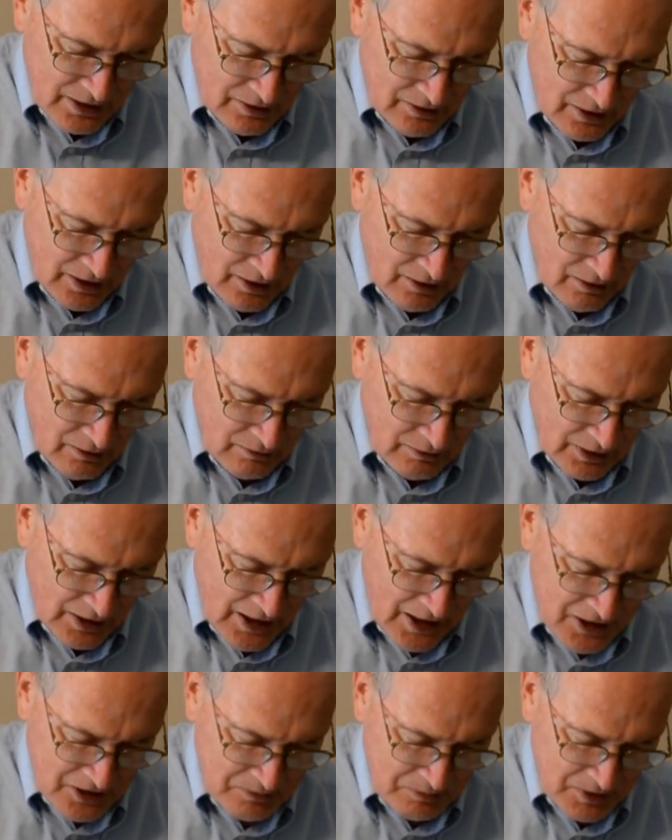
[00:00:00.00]
in there, and the
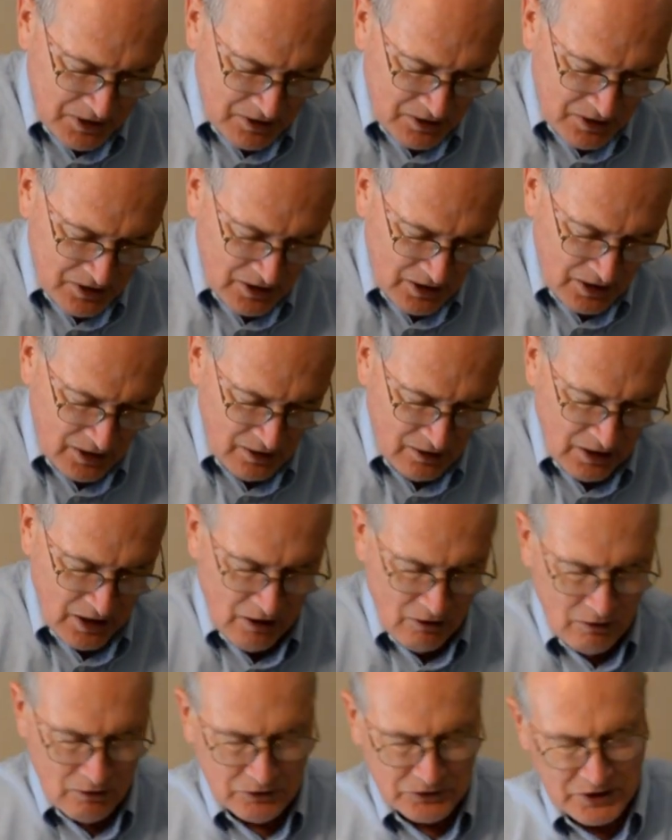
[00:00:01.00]
Caspian Sea, and the
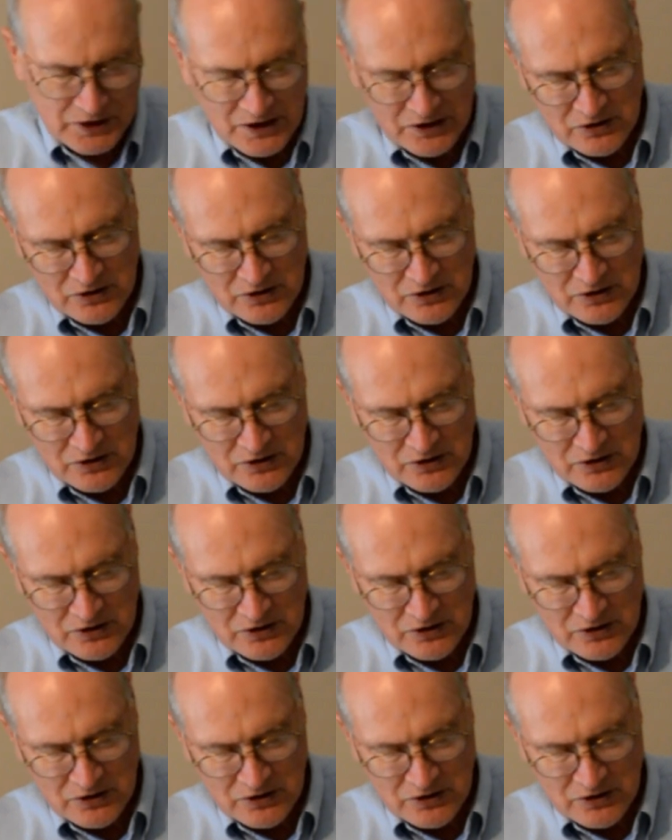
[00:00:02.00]
Aral Sea.